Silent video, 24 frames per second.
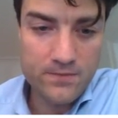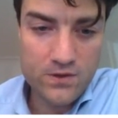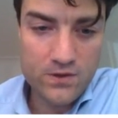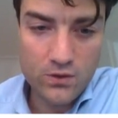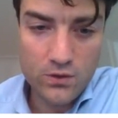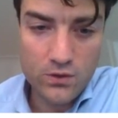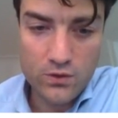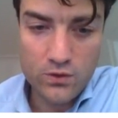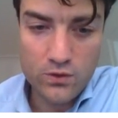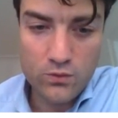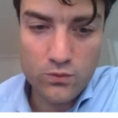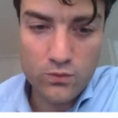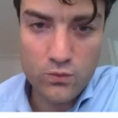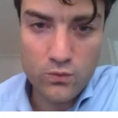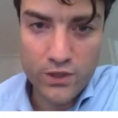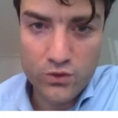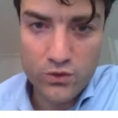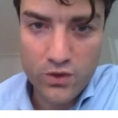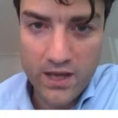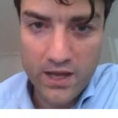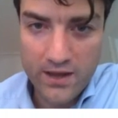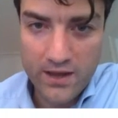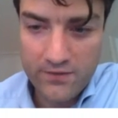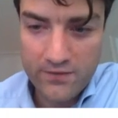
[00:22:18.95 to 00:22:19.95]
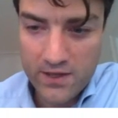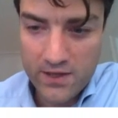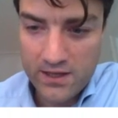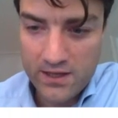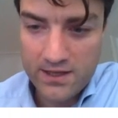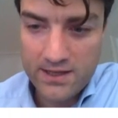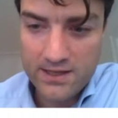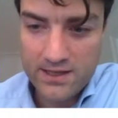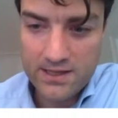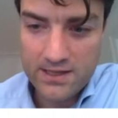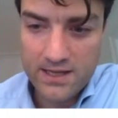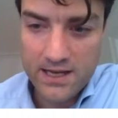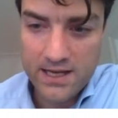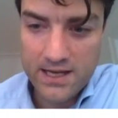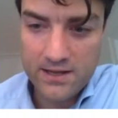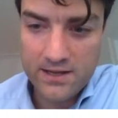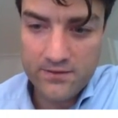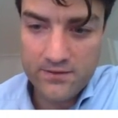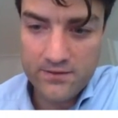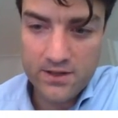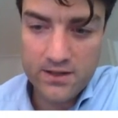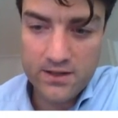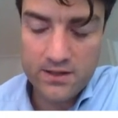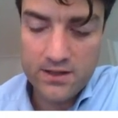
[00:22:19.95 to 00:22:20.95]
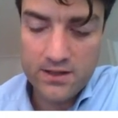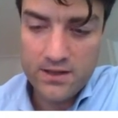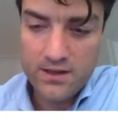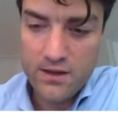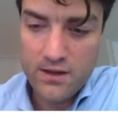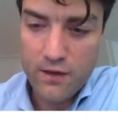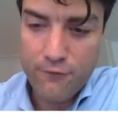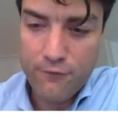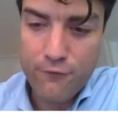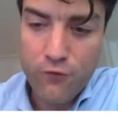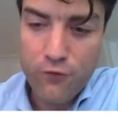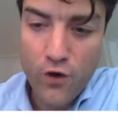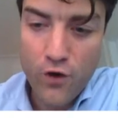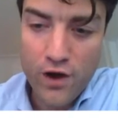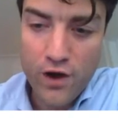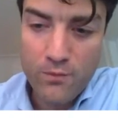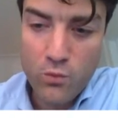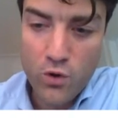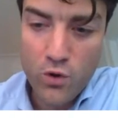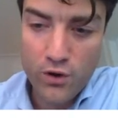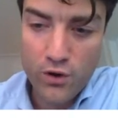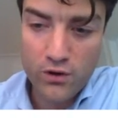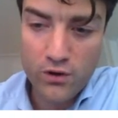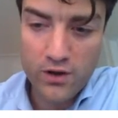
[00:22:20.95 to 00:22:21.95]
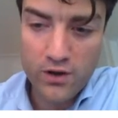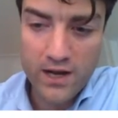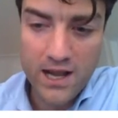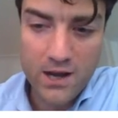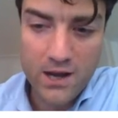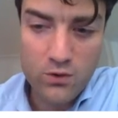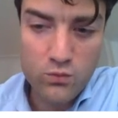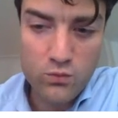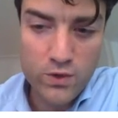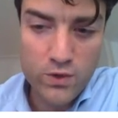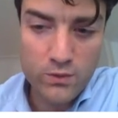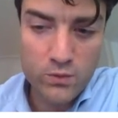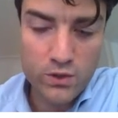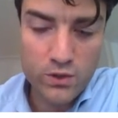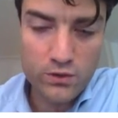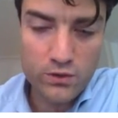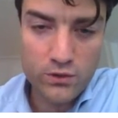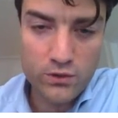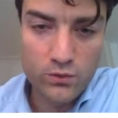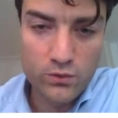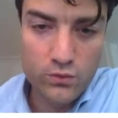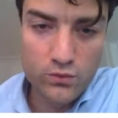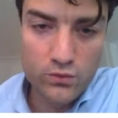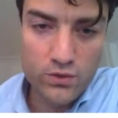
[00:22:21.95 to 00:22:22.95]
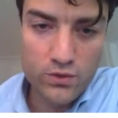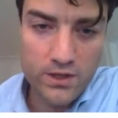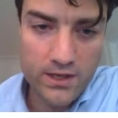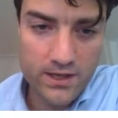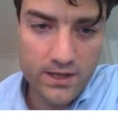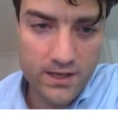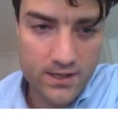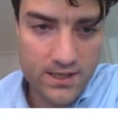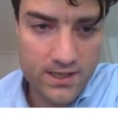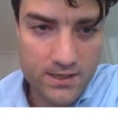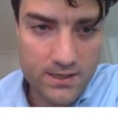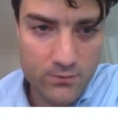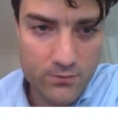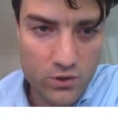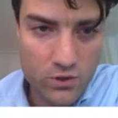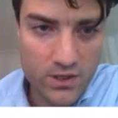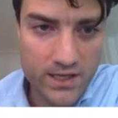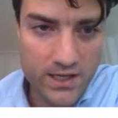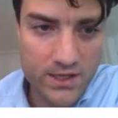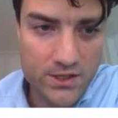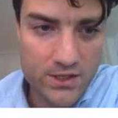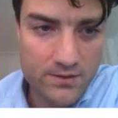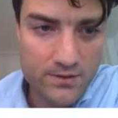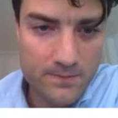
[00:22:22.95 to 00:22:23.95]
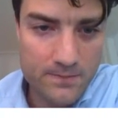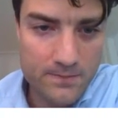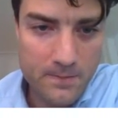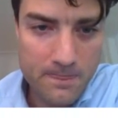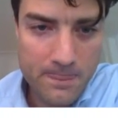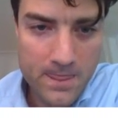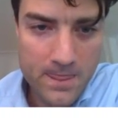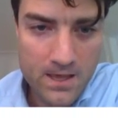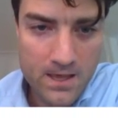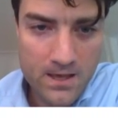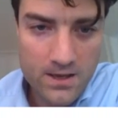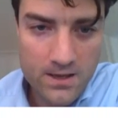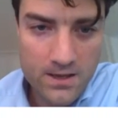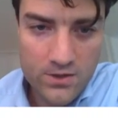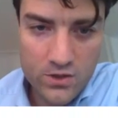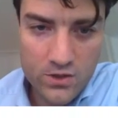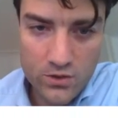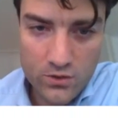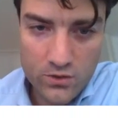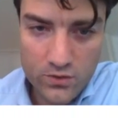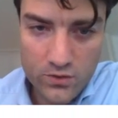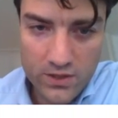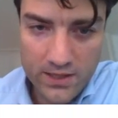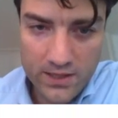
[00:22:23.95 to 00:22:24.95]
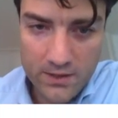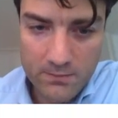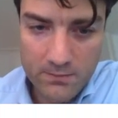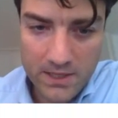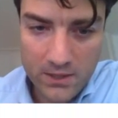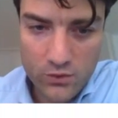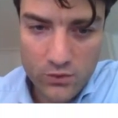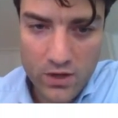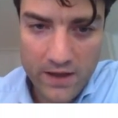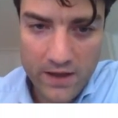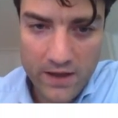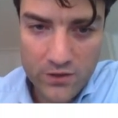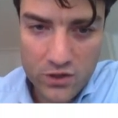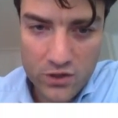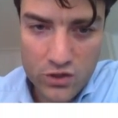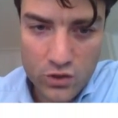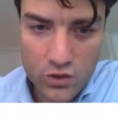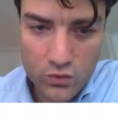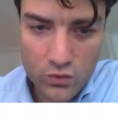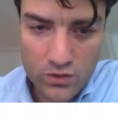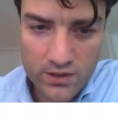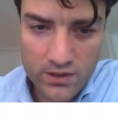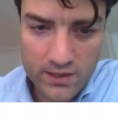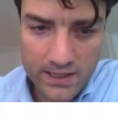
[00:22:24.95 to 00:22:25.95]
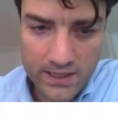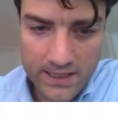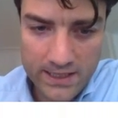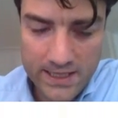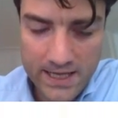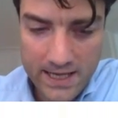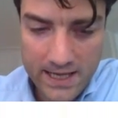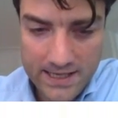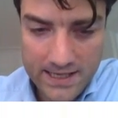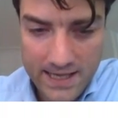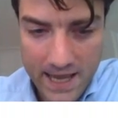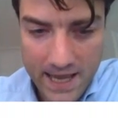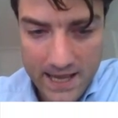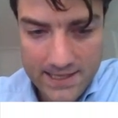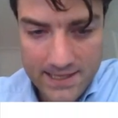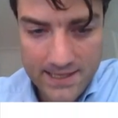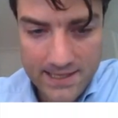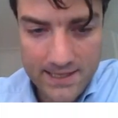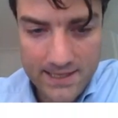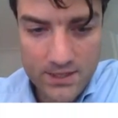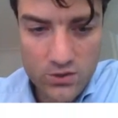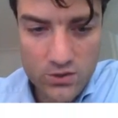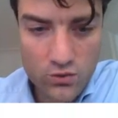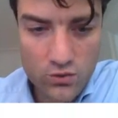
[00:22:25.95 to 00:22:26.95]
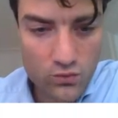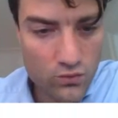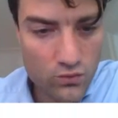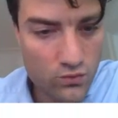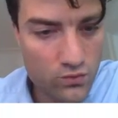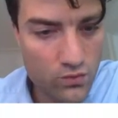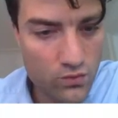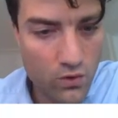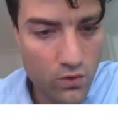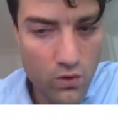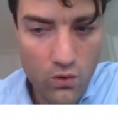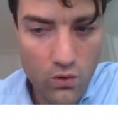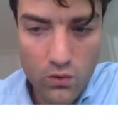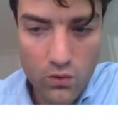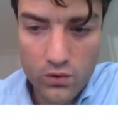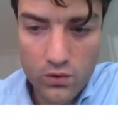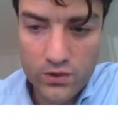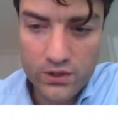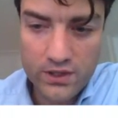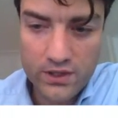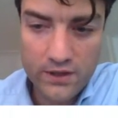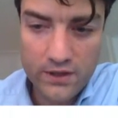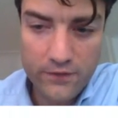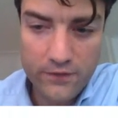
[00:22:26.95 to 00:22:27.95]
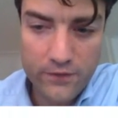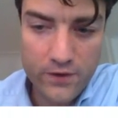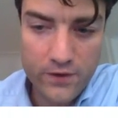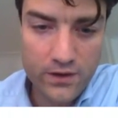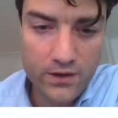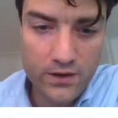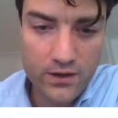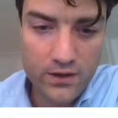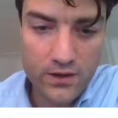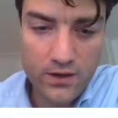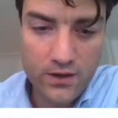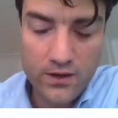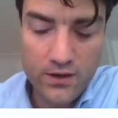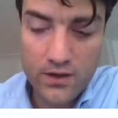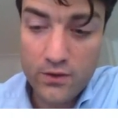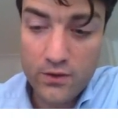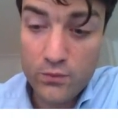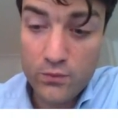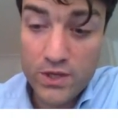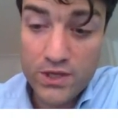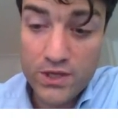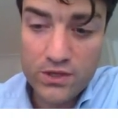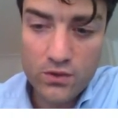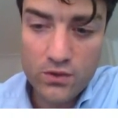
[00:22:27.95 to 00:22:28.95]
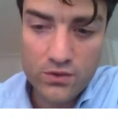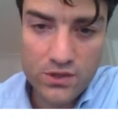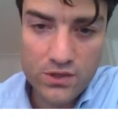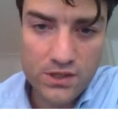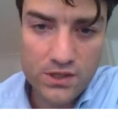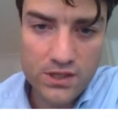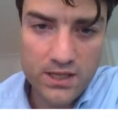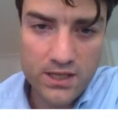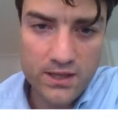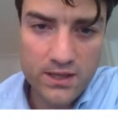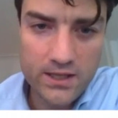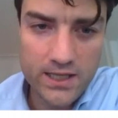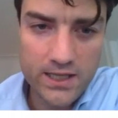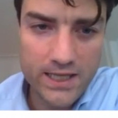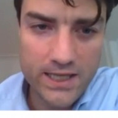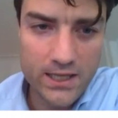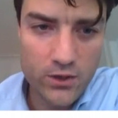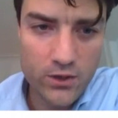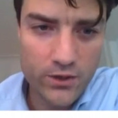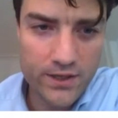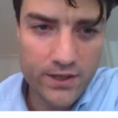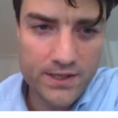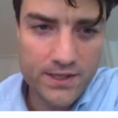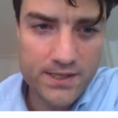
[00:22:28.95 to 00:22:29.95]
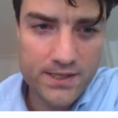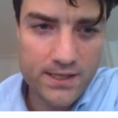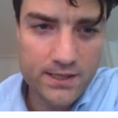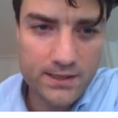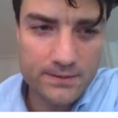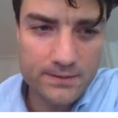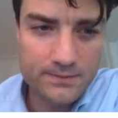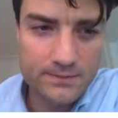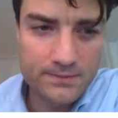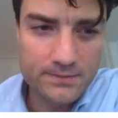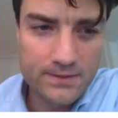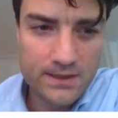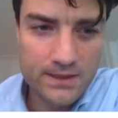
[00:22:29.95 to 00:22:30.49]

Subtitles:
So what you have here is kind of a framework on how we would do simulation. So at the middle you have the student, and he has access to all the different resources in the e-learning center.